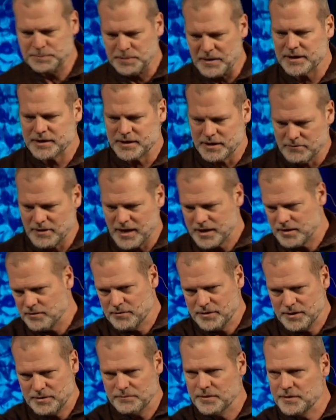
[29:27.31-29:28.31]
was pregnant, right?
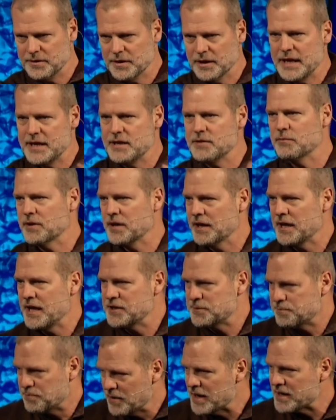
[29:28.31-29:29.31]
Or when a
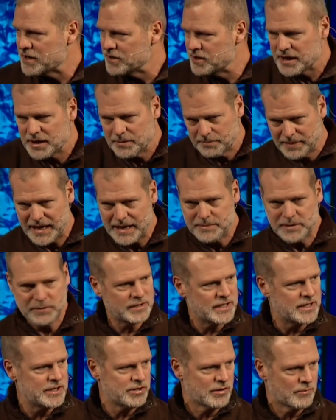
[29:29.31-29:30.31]
lady's pregnant, you had a baby
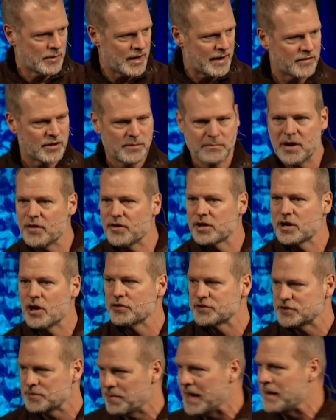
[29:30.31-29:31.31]
within you. Wherever the mother
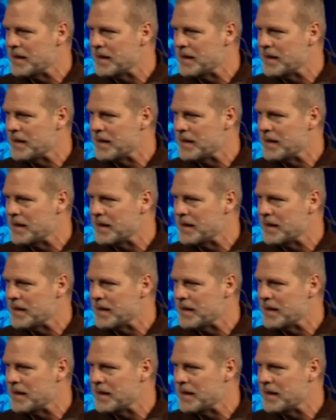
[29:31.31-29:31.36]
goes,